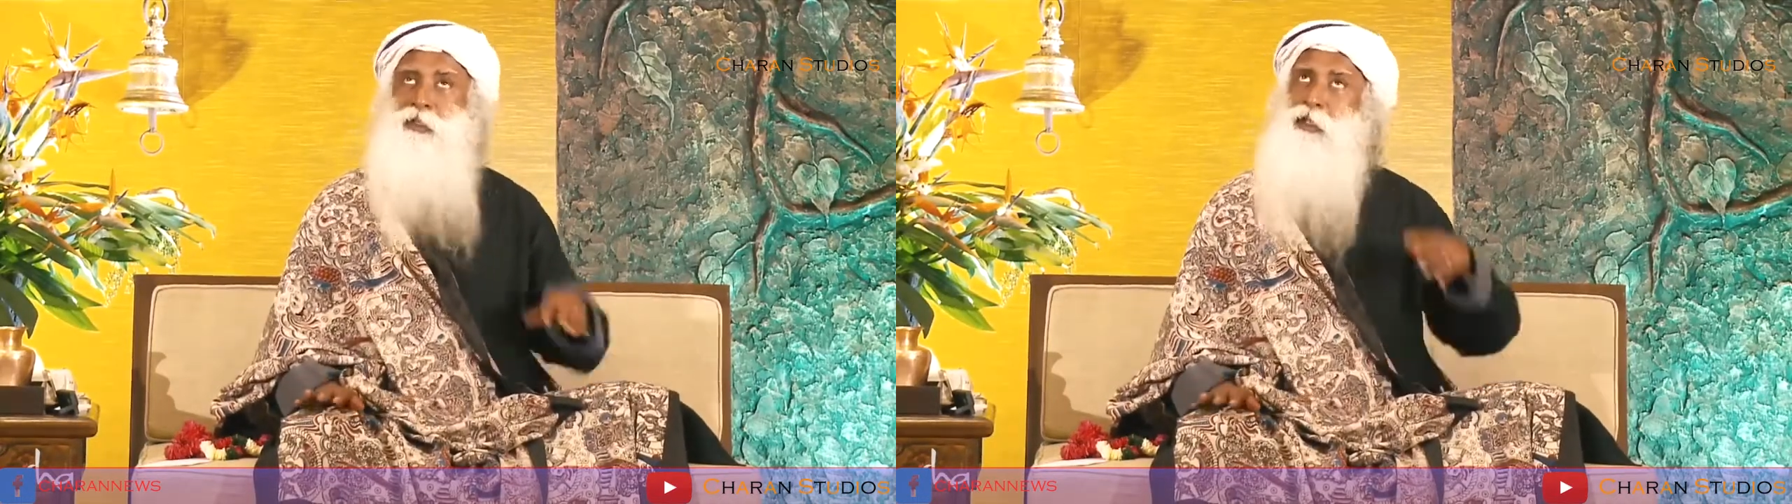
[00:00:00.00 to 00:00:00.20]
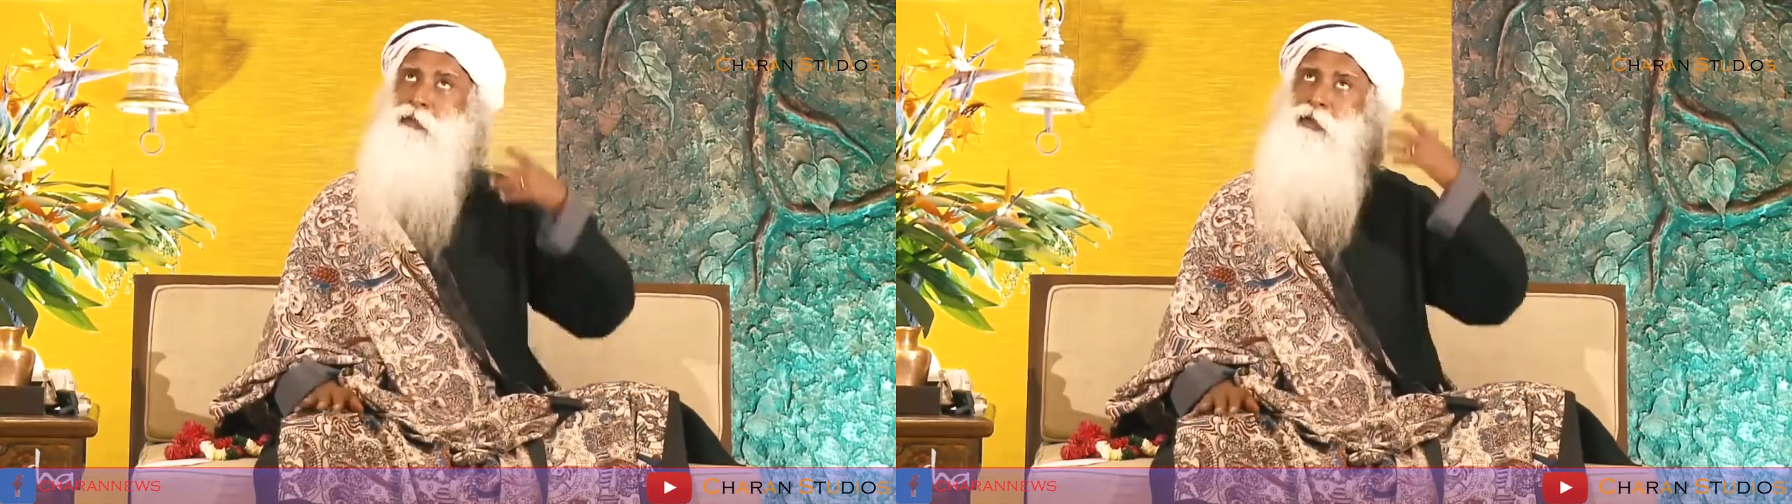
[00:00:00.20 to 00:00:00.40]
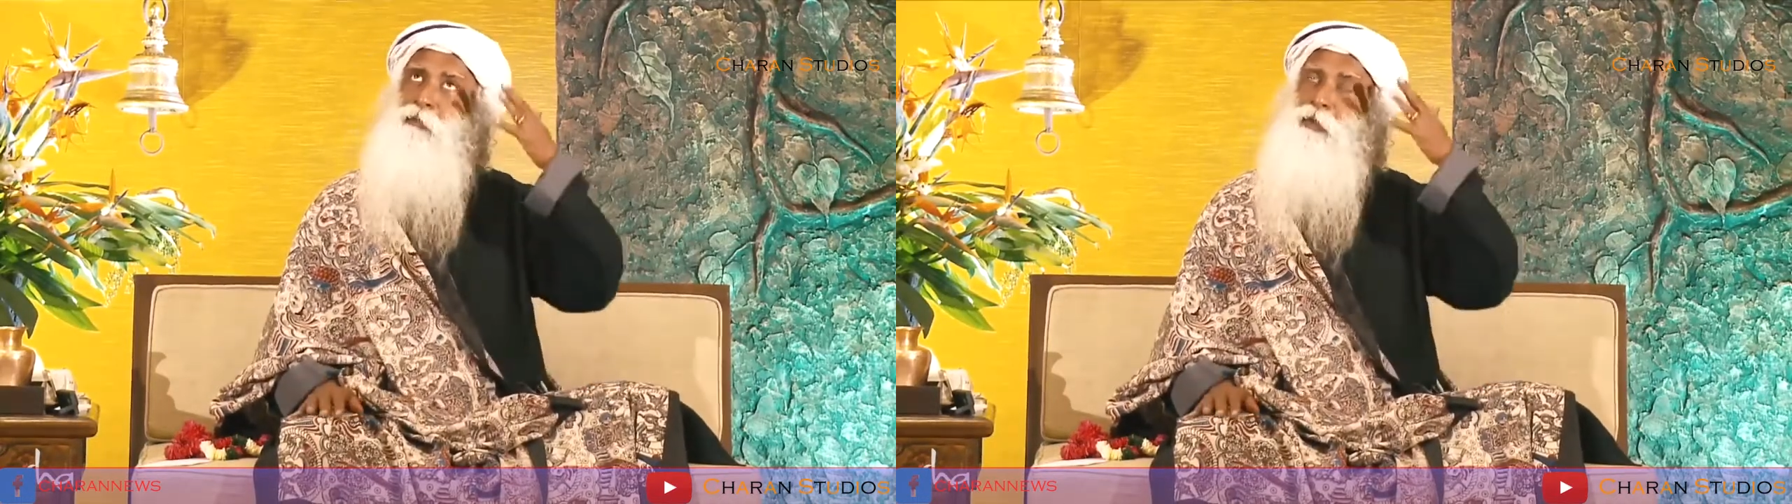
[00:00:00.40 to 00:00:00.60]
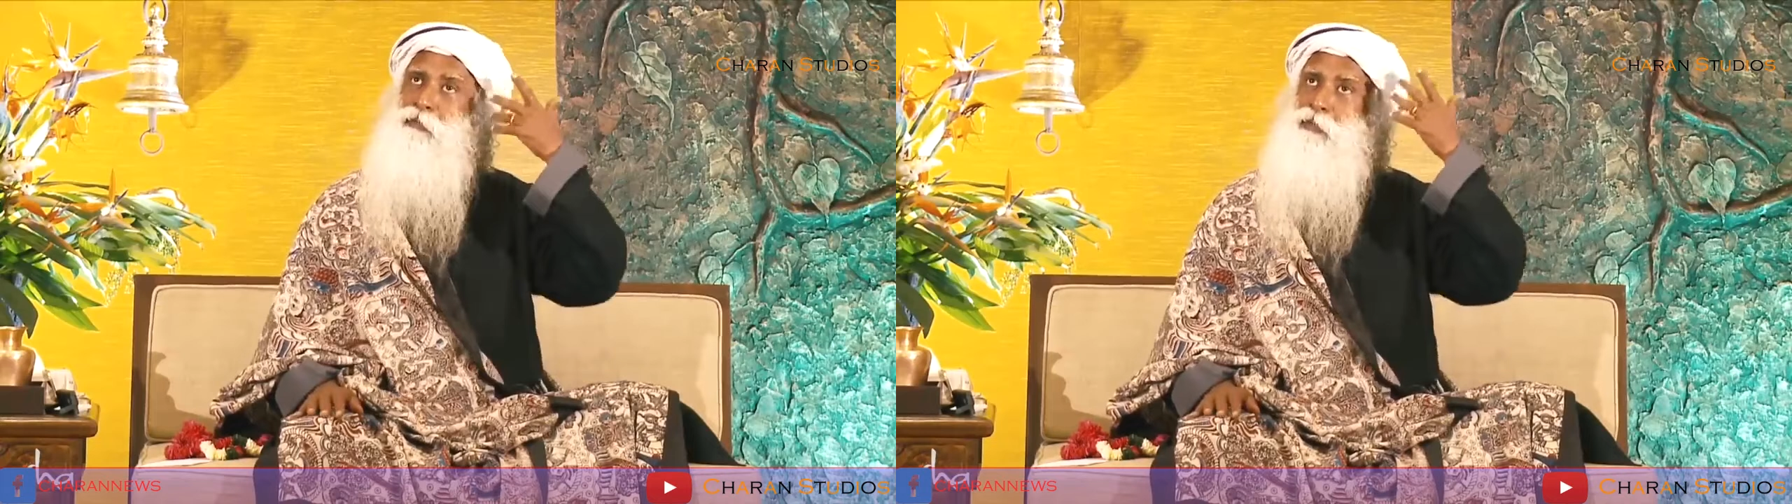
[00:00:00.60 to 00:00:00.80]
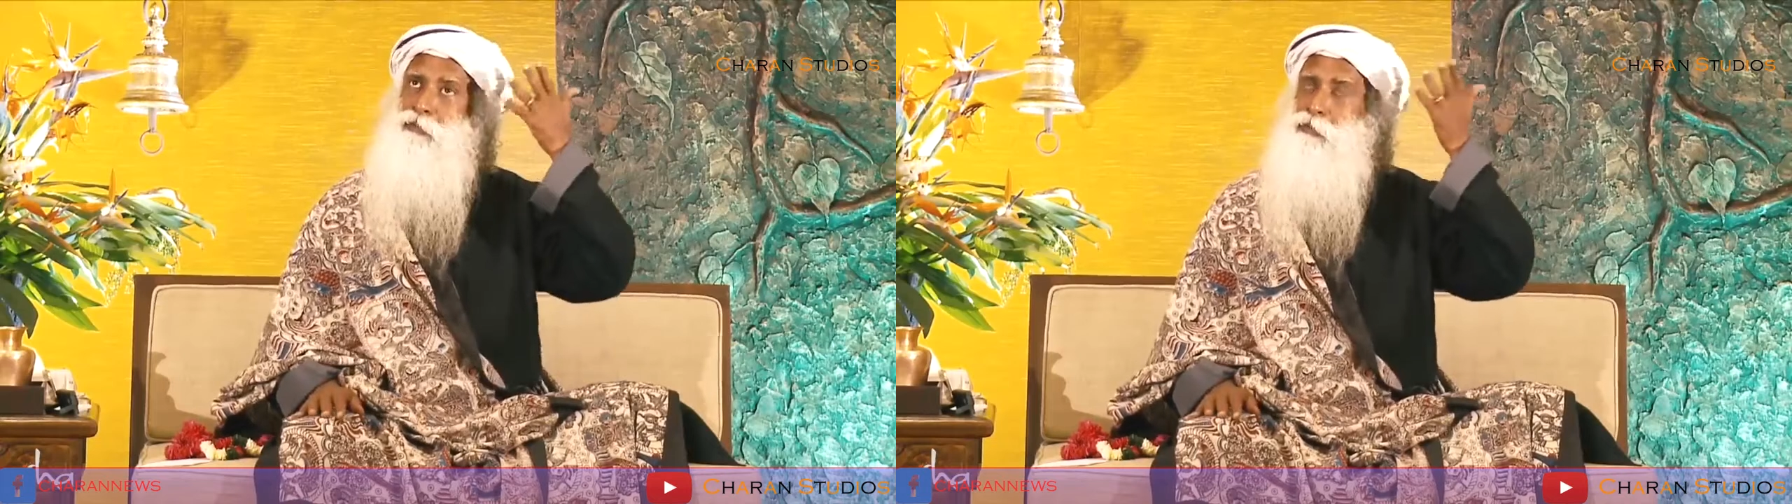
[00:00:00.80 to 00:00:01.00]
Now I'm
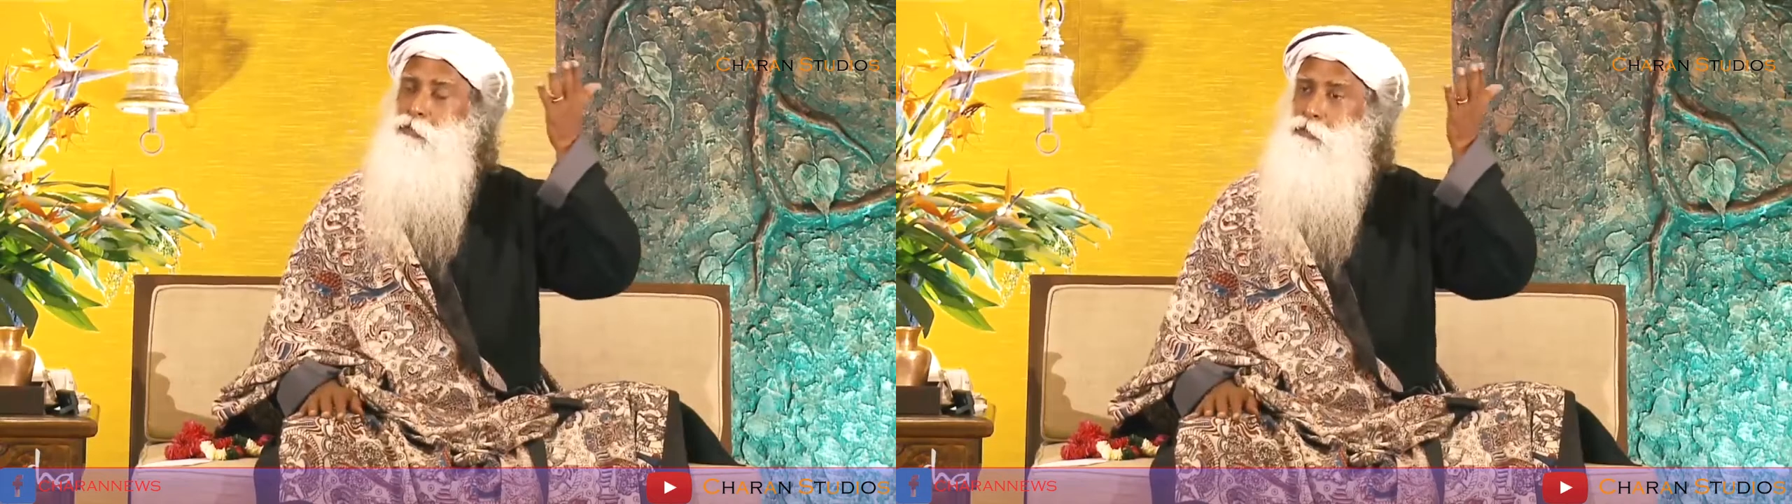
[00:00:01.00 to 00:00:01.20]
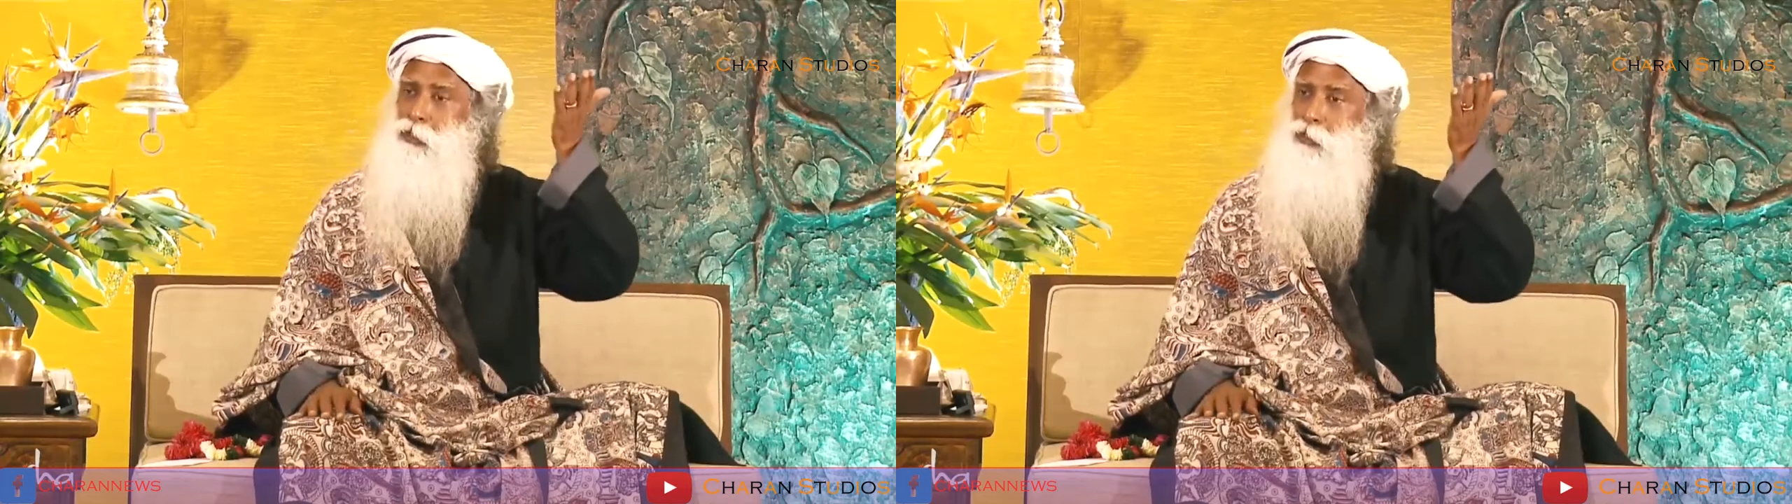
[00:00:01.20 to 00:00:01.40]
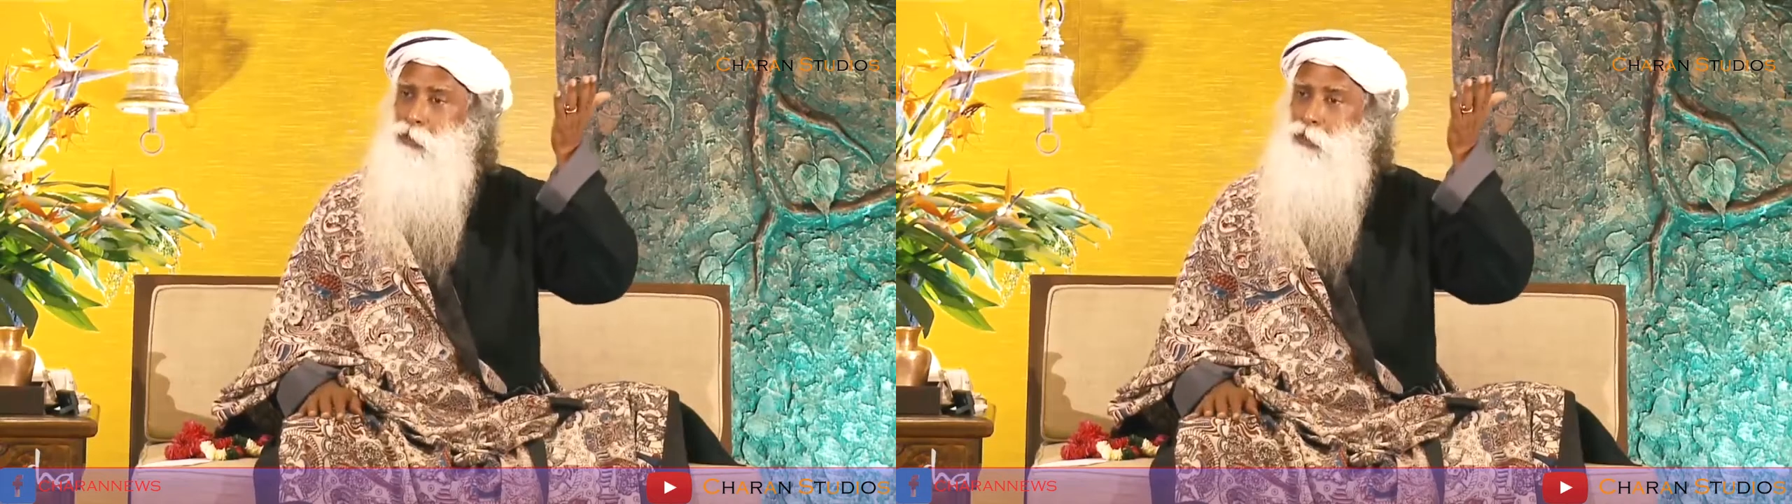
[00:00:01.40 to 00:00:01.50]
having so many